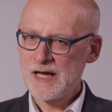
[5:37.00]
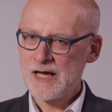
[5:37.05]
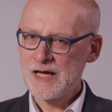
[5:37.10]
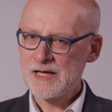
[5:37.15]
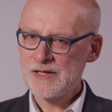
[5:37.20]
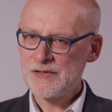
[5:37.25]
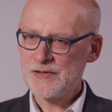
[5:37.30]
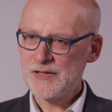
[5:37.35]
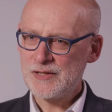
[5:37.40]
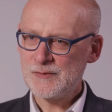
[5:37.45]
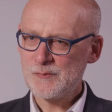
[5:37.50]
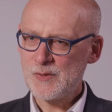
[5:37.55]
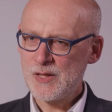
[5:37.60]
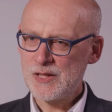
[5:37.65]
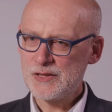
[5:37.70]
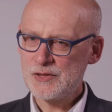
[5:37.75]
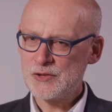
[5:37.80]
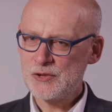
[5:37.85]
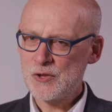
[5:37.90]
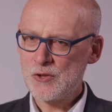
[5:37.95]
I think
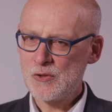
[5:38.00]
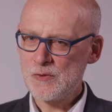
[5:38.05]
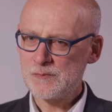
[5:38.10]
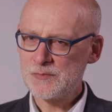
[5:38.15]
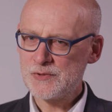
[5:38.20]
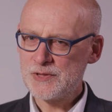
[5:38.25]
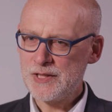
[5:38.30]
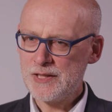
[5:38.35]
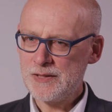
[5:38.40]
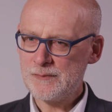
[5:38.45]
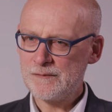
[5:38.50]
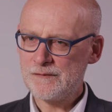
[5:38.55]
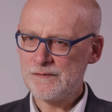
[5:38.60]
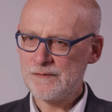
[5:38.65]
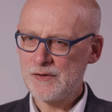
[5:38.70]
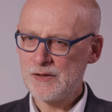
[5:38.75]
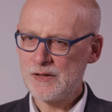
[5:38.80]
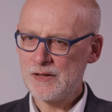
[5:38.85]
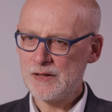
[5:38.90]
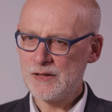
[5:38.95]
my top tip
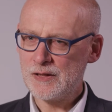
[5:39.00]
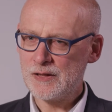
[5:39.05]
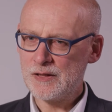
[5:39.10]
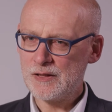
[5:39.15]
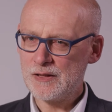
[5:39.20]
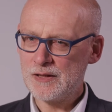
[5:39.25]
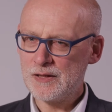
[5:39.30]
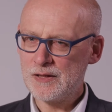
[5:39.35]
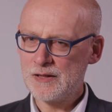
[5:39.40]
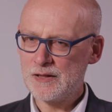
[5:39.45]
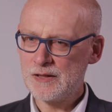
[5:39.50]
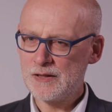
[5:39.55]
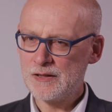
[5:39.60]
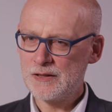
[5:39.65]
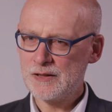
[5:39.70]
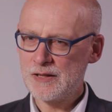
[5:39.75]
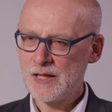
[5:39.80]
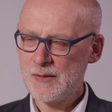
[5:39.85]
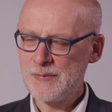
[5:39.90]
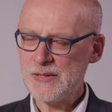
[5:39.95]
for a
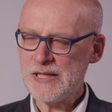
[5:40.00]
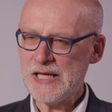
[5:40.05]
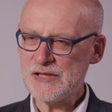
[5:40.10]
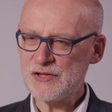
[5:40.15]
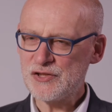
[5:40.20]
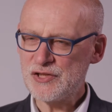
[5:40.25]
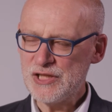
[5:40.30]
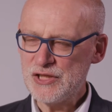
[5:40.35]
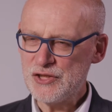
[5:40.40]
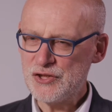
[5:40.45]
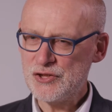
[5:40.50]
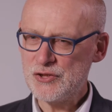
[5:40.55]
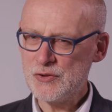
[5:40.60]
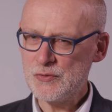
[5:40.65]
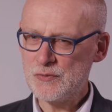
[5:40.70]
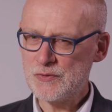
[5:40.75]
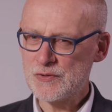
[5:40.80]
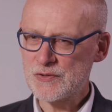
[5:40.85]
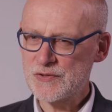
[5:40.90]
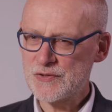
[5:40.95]
PhD
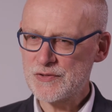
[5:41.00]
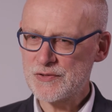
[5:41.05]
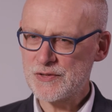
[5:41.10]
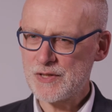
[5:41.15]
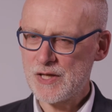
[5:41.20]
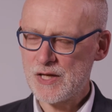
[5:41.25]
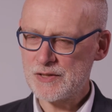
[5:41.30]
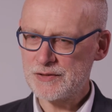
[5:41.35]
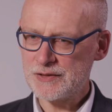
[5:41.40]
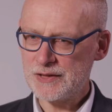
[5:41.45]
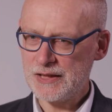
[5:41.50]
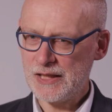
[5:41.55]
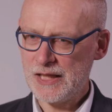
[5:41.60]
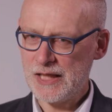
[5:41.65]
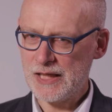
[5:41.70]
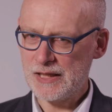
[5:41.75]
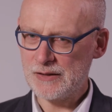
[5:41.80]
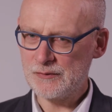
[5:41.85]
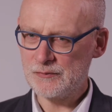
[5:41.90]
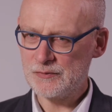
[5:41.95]
student starting
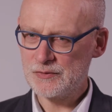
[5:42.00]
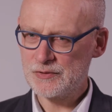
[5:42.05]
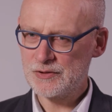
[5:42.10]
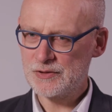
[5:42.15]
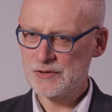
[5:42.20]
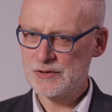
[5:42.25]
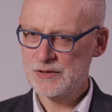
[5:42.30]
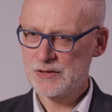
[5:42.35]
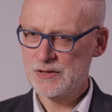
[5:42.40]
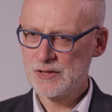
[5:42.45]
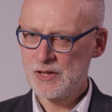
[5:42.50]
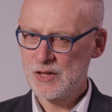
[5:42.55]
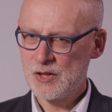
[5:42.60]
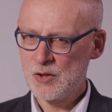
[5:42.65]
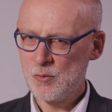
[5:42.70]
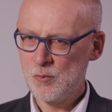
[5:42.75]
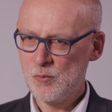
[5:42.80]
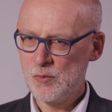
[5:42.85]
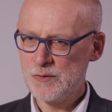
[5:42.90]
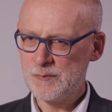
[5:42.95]
out
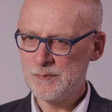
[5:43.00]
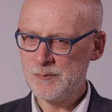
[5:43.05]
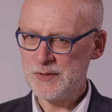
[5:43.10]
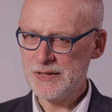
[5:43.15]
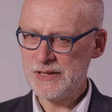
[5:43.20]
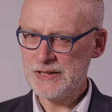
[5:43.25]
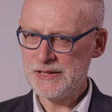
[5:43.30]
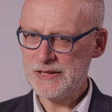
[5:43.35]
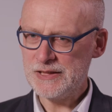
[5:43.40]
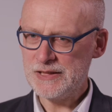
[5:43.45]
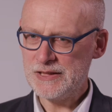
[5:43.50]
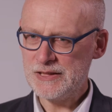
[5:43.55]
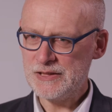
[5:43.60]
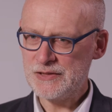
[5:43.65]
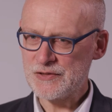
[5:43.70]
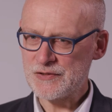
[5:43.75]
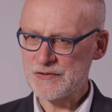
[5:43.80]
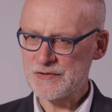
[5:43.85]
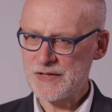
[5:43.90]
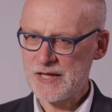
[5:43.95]
would be
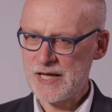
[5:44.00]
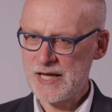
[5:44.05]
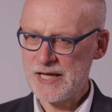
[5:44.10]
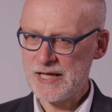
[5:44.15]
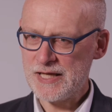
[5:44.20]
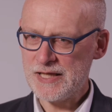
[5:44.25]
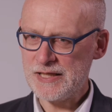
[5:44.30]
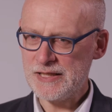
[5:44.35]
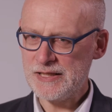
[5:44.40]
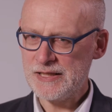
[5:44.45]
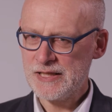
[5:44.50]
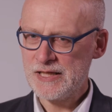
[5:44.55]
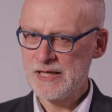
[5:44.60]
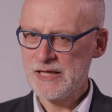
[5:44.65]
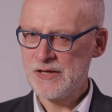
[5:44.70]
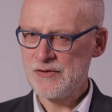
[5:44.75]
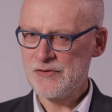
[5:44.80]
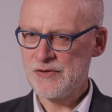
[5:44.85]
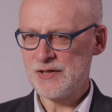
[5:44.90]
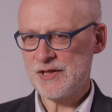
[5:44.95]
to say
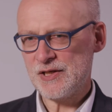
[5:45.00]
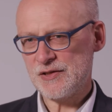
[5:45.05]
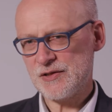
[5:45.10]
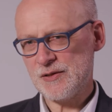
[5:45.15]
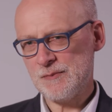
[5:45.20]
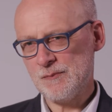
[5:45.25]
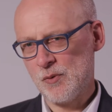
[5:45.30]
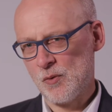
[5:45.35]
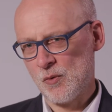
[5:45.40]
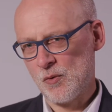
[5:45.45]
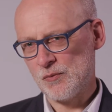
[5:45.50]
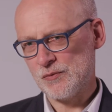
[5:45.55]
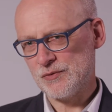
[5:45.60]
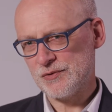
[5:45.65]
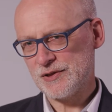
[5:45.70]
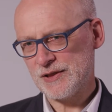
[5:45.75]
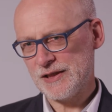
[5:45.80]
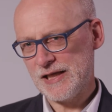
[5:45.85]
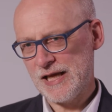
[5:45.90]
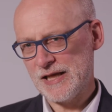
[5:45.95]
that it's
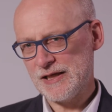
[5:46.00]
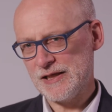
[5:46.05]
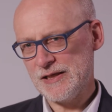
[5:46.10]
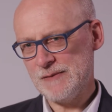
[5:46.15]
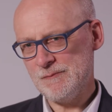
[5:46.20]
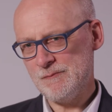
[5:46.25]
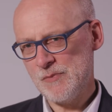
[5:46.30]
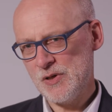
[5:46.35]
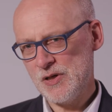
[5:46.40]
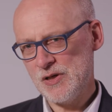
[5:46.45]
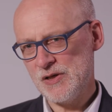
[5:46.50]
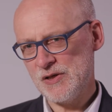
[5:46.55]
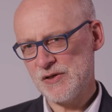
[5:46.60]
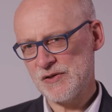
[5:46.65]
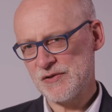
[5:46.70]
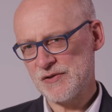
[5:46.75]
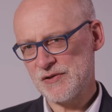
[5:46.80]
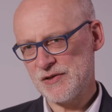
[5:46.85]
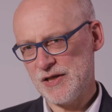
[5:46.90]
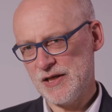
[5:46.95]
important to get
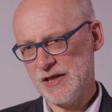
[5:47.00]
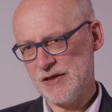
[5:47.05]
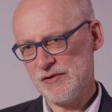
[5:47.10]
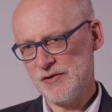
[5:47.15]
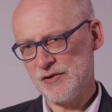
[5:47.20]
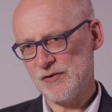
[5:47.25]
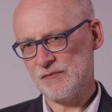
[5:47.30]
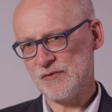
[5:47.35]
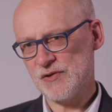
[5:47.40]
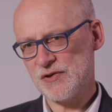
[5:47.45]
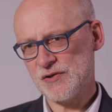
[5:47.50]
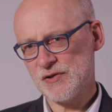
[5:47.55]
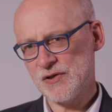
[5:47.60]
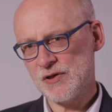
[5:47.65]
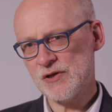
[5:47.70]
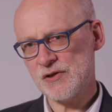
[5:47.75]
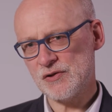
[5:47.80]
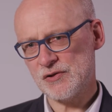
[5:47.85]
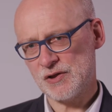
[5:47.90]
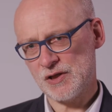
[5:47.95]
immersed in the
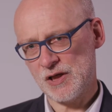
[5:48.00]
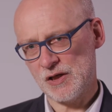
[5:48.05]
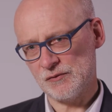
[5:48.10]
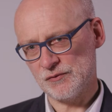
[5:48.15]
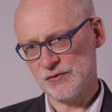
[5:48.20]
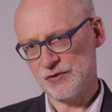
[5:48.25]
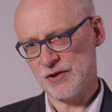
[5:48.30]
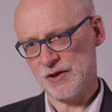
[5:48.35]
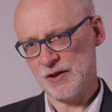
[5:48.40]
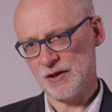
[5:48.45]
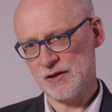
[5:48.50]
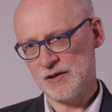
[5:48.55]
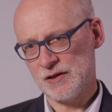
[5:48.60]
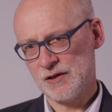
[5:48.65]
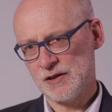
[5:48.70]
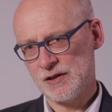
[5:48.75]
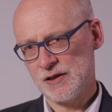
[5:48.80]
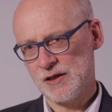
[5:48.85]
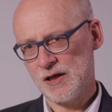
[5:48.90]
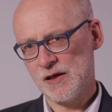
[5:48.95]
research culture
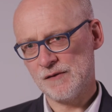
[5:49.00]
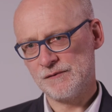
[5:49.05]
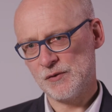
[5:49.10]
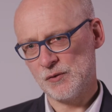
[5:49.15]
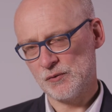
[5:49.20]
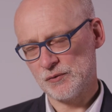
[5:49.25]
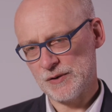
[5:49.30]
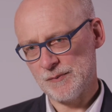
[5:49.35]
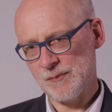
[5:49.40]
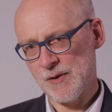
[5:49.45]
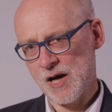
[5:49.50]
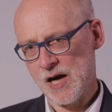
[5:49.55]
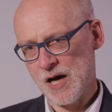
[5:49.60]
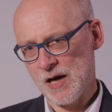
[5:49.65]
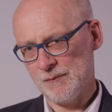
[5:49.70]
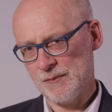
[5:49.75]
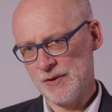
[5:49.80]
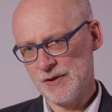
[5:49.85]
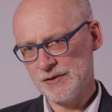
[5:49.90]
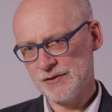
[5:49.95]
of your
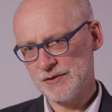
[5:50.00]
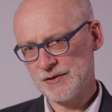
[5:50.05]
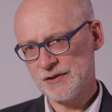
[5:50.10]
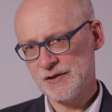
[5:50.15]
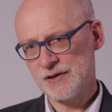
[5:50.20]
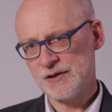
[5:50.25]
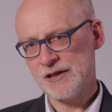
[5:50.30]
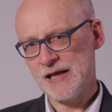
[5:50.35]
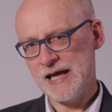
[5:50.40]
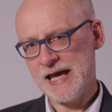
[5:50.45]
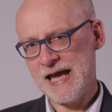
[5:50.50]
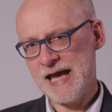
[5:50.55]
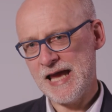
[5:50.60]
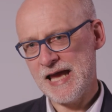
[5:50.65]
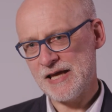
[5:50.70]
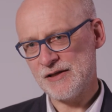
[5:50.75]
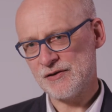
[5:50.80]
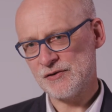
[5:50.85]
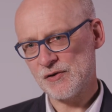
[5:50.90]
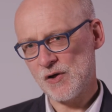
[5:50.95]
department
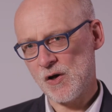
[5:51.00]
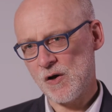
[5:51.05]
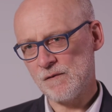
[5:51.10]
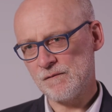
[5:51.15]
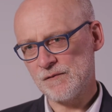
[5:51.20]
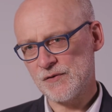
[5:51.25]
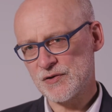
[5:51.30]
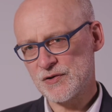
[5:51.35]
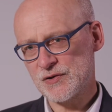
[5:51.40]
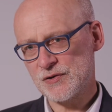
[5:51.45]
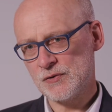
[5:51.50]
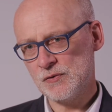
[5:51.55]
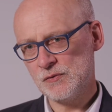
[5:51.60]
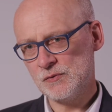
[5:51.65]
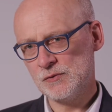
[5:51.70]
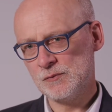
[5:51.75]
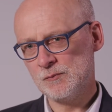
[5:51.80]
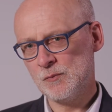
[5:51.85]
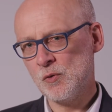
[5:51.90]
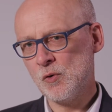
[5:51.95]
and of the
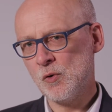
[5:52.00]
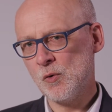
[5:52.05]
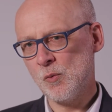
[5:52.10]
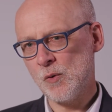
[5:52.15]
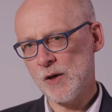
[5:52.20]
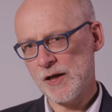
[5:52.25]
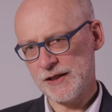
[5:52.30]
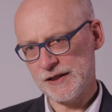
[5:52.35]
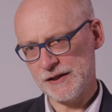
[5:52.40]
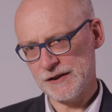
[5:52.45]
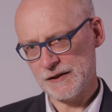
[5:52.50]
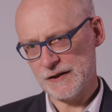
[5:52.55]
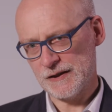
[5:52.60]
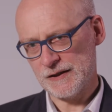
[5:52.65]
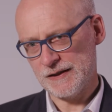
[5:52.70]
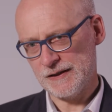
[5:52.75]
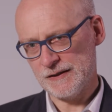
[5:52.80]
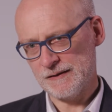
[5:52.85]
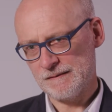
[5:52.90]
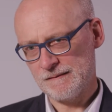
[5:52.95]
school more
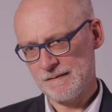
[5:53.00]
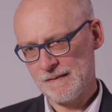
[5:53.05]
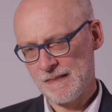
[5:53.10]
widely.